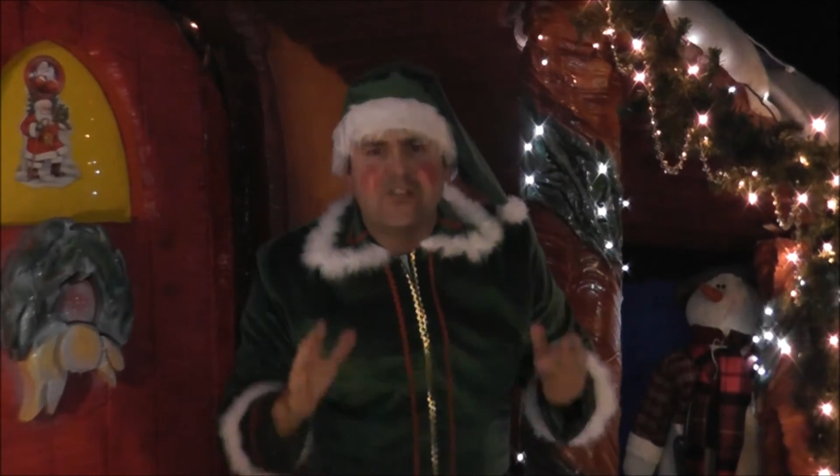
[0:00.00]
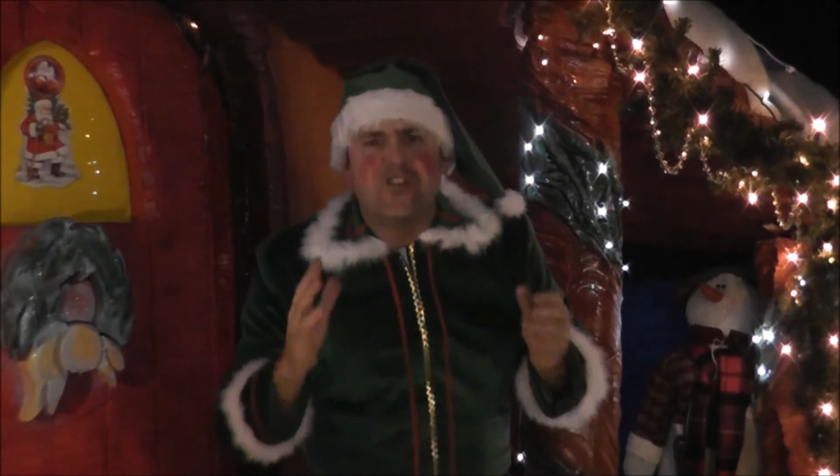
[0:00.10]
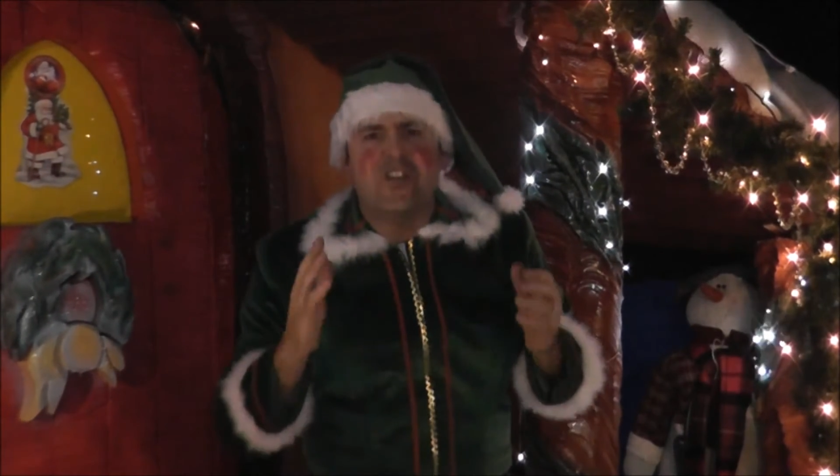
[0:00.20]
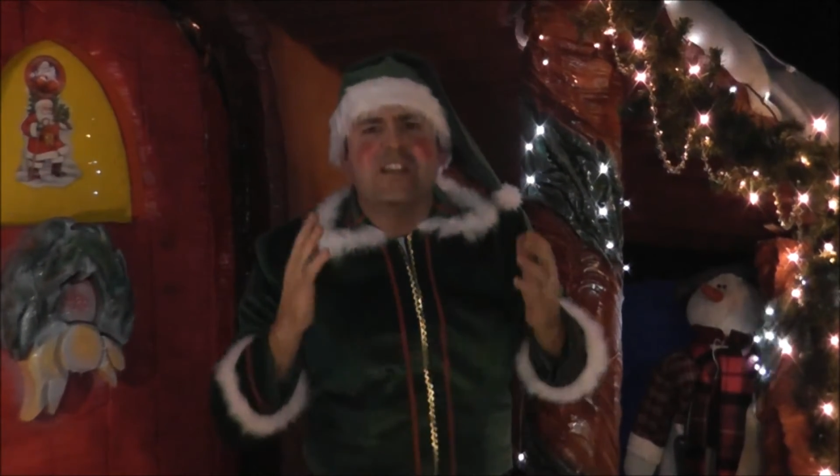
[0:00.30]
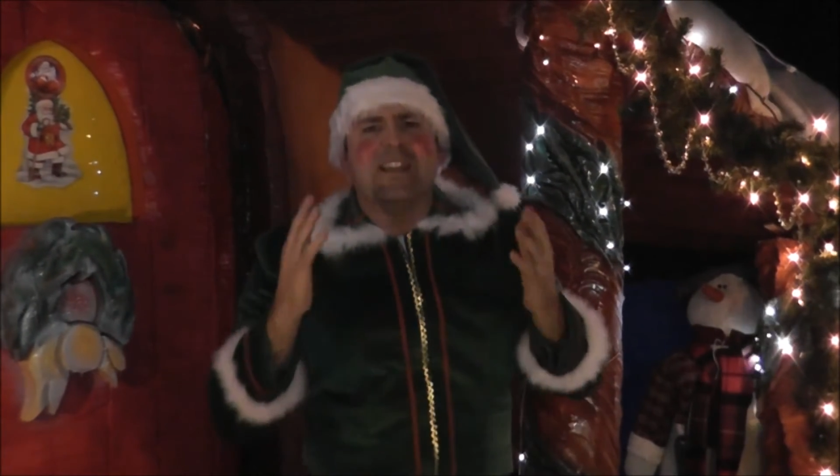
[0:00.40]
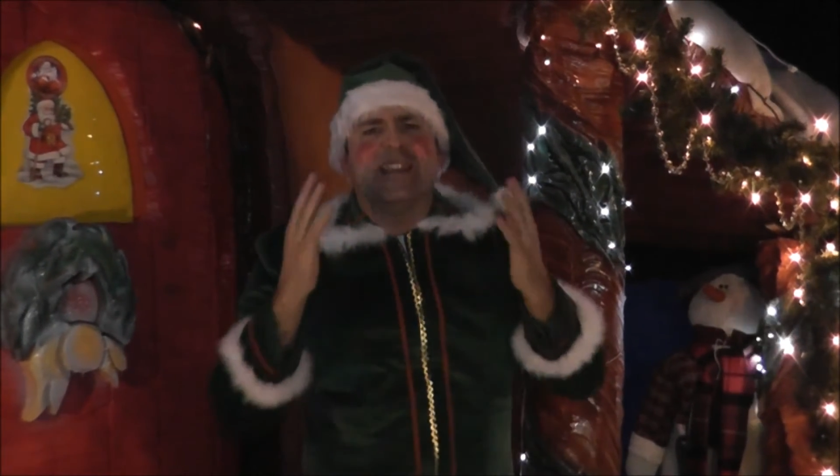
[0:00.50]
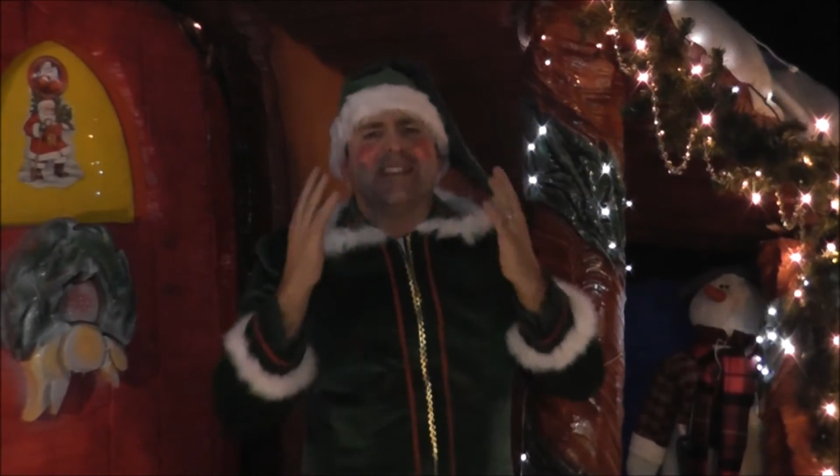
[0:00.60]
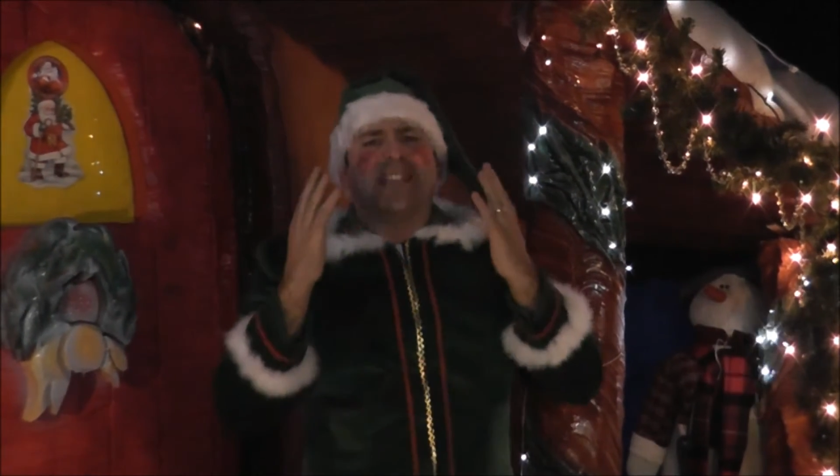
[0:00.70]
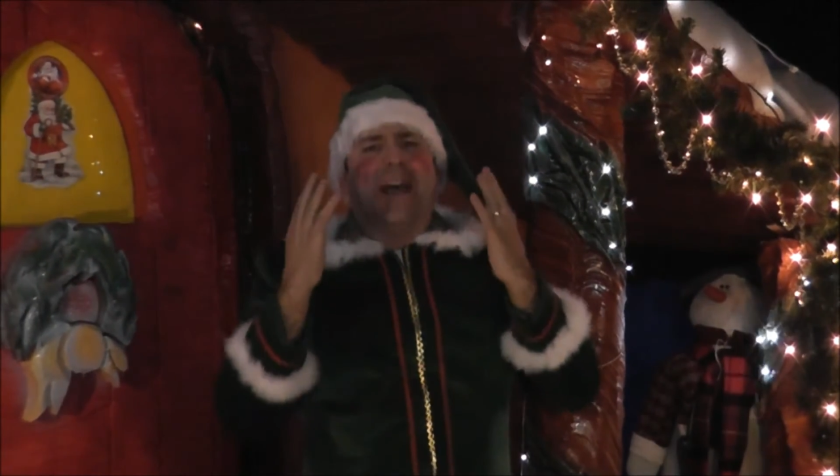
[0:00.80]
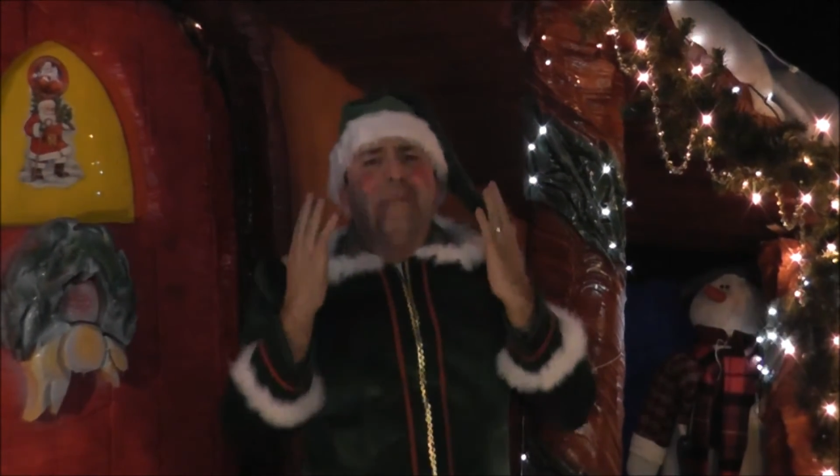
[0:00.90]
She
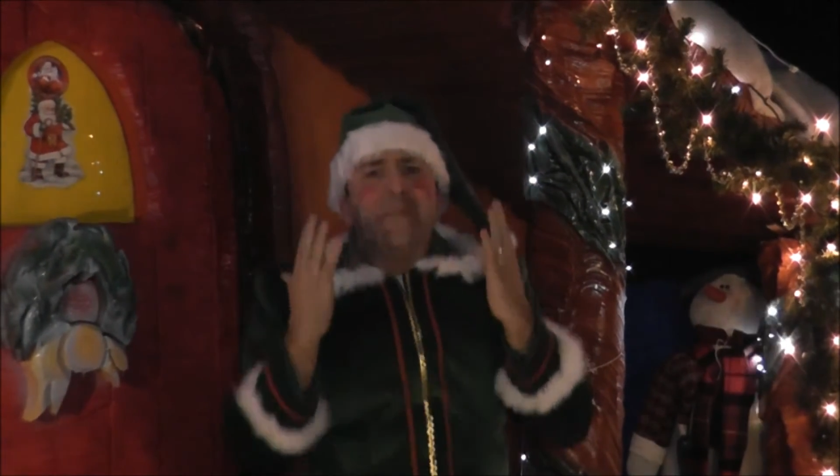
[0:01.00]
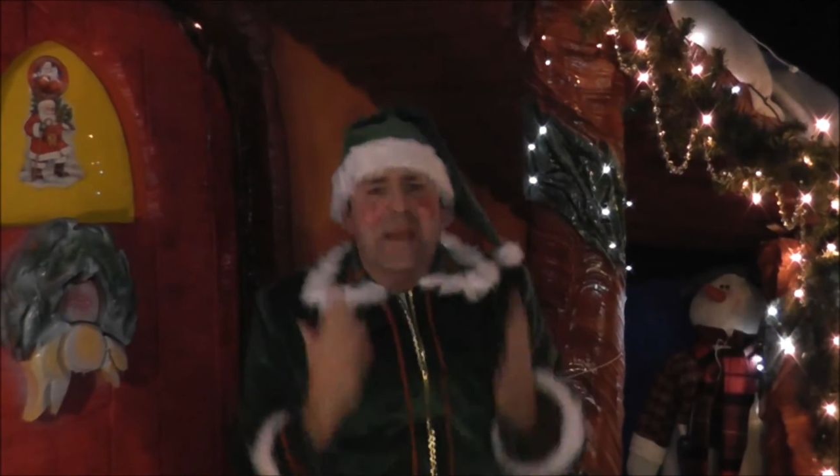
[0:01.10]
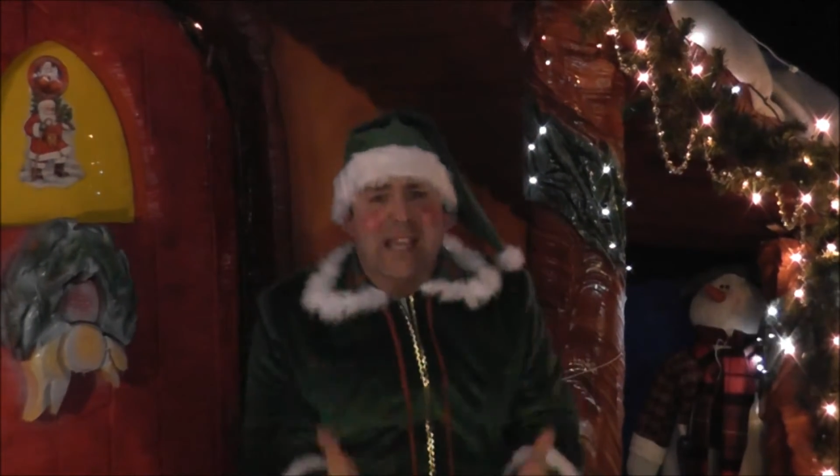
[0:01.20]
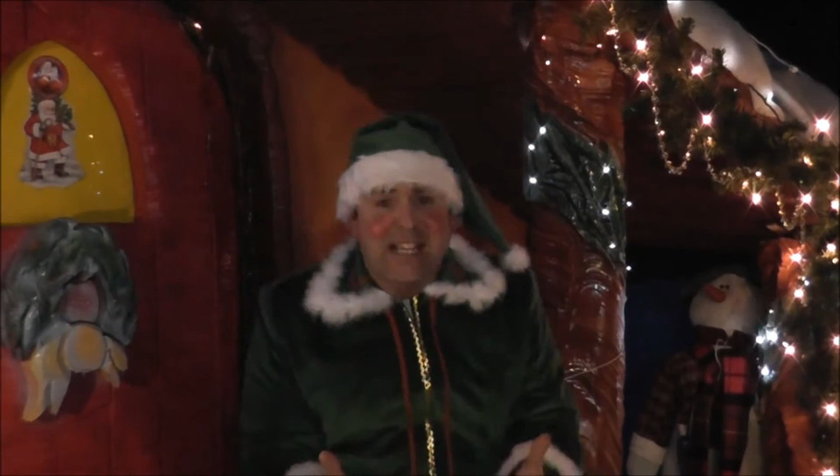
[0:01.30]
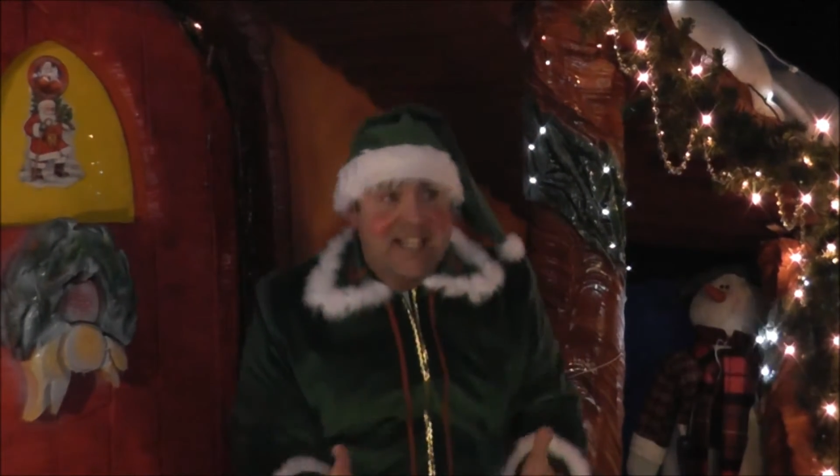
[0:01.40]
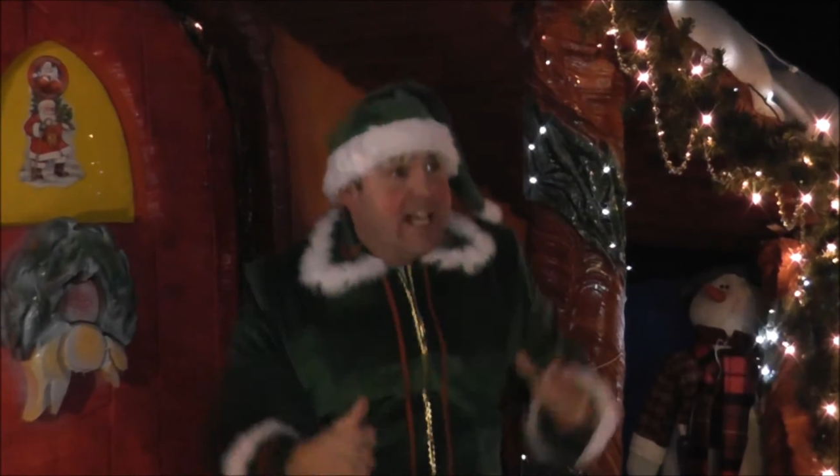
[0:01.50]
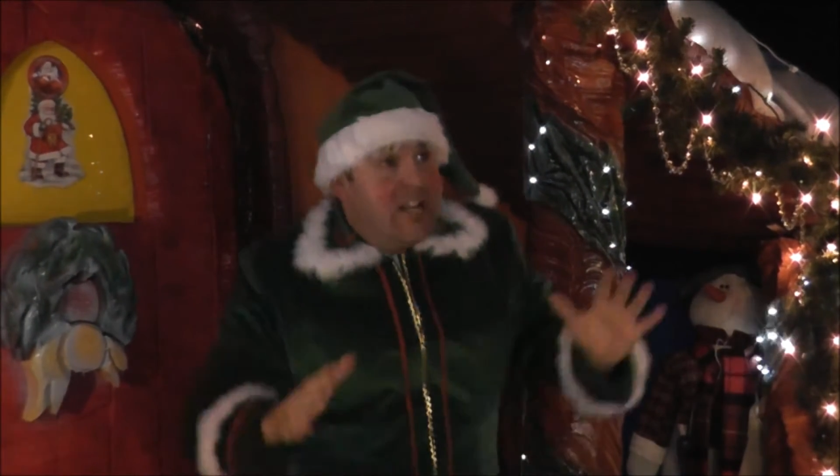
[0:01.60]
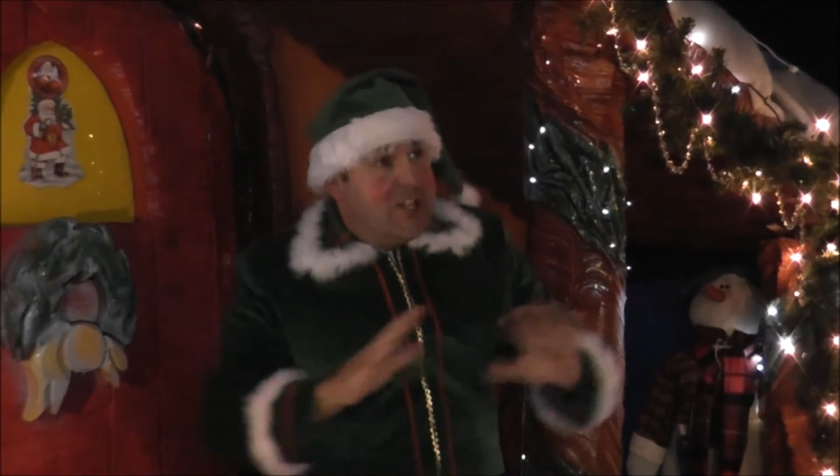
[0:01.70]
is amazing.